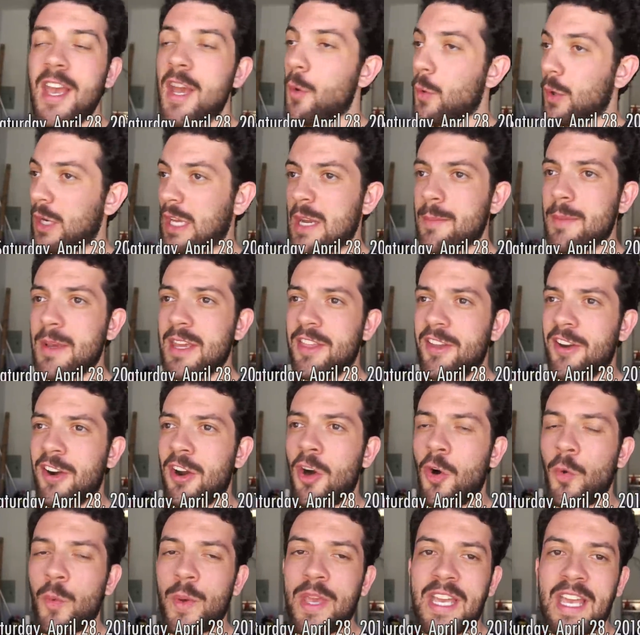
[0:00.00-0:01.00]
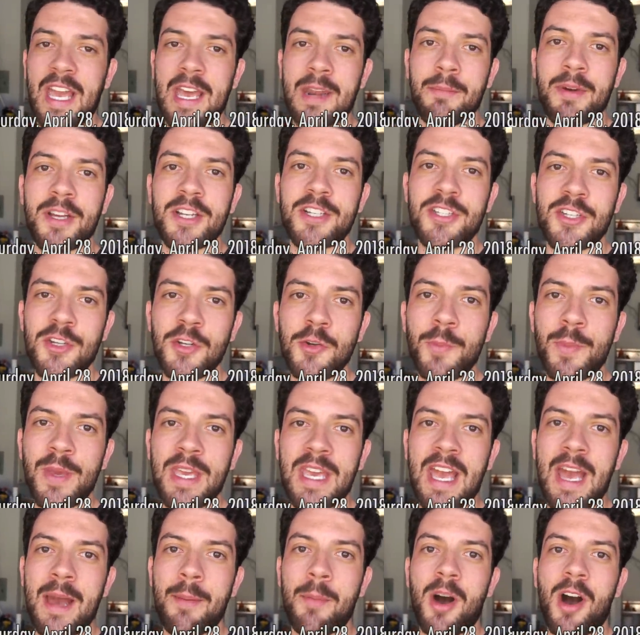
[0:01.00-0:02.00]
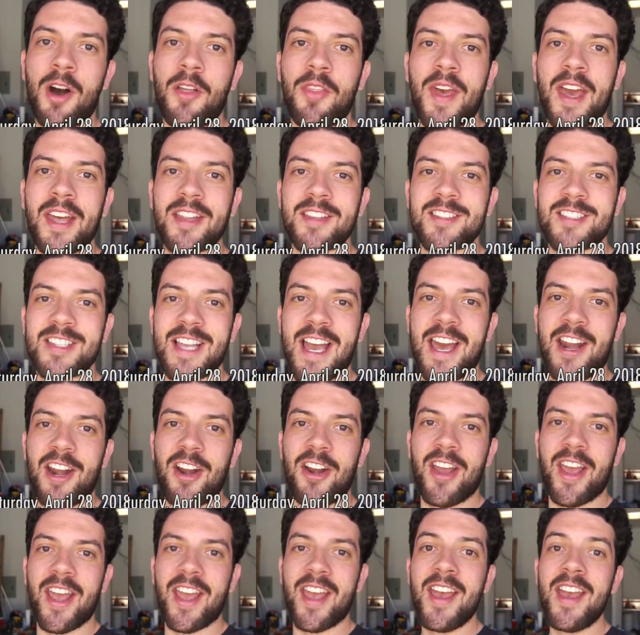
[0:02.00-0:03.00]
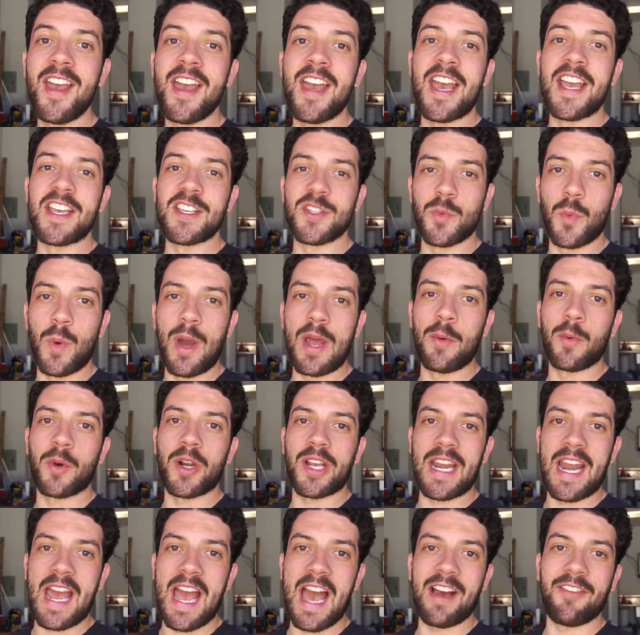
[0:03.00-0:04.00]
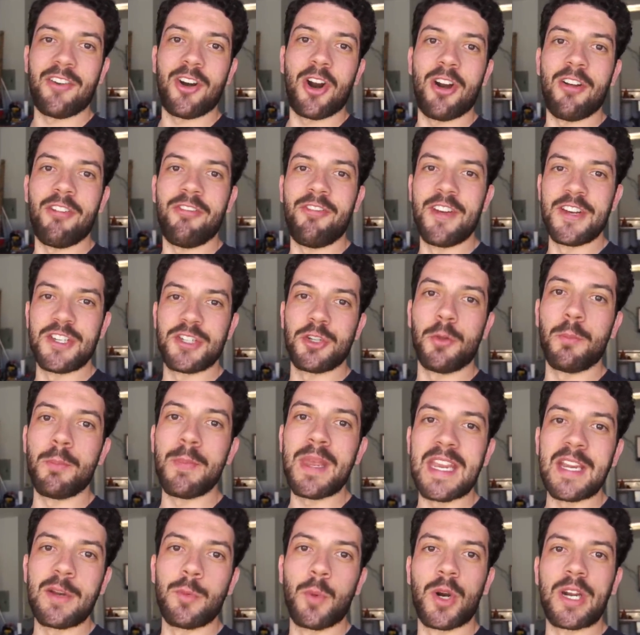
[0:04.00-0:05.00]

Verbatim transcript: We're going to be there all weekend, but two p m on that Saturday is when we're going to have our official meet.